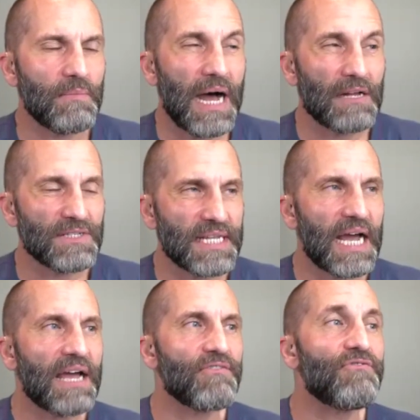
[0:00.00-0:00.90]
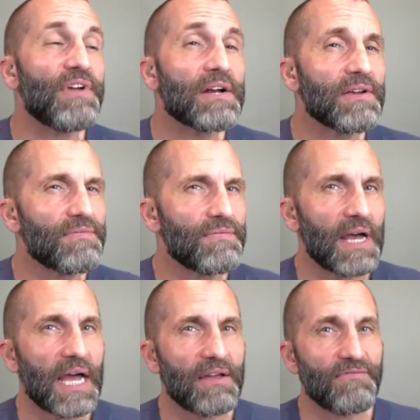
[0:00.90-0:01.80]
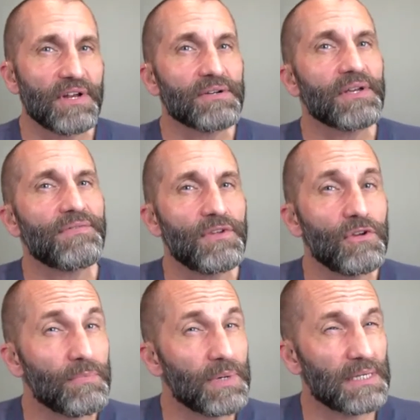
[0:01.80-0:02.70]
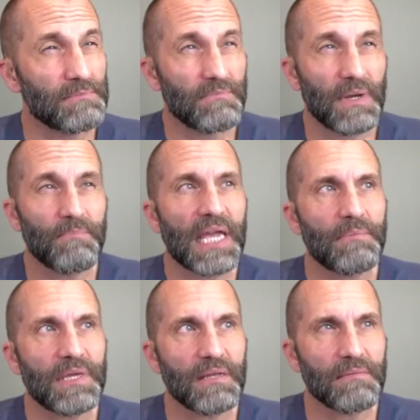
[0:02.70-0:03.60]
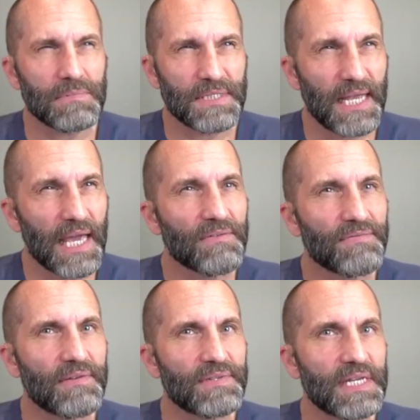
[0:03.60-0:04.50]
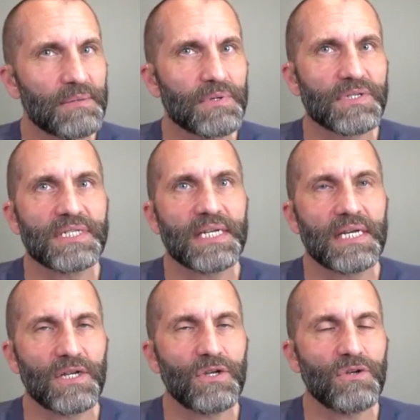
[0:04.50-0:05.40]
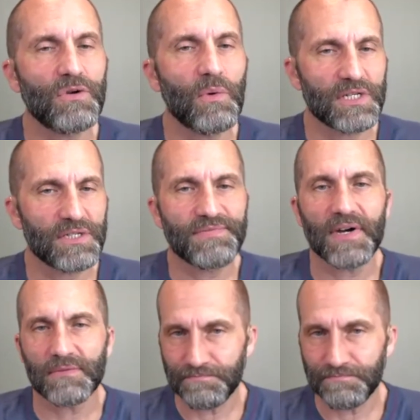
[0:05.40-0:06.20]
I'll say I have very few, but maybe 10 or 15% who want to do phone.